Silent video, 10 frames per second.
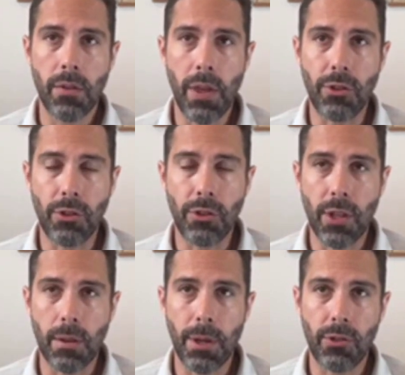as you
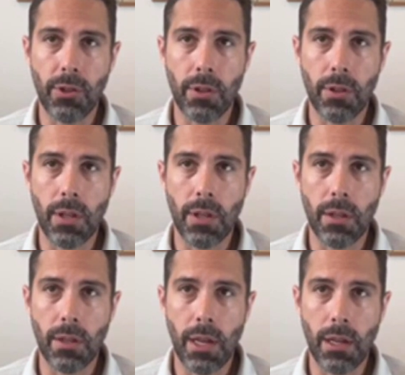said, the person at
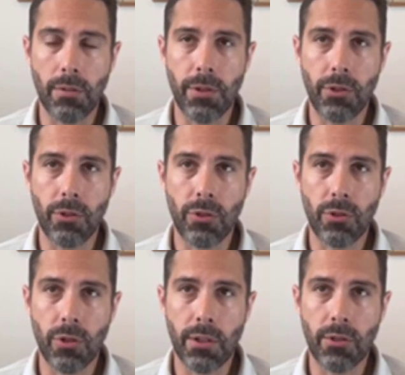the head office who's
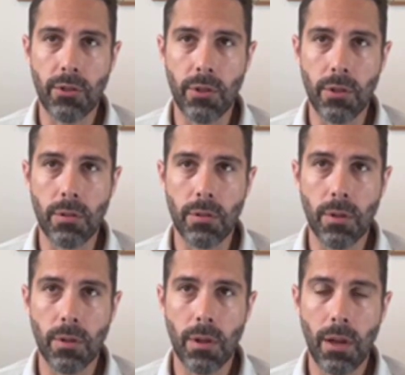trying to
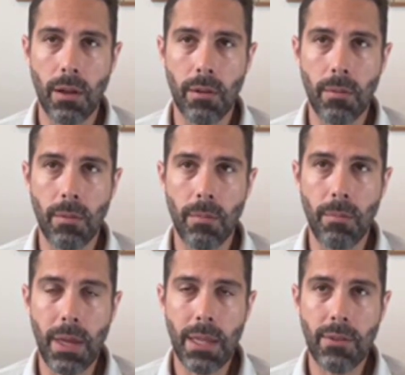
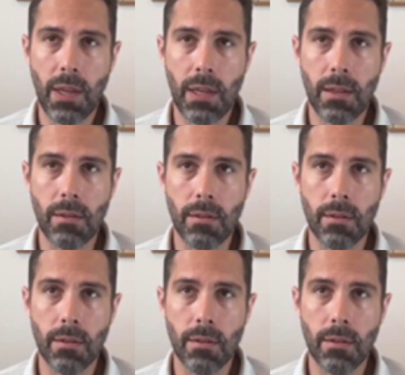maintain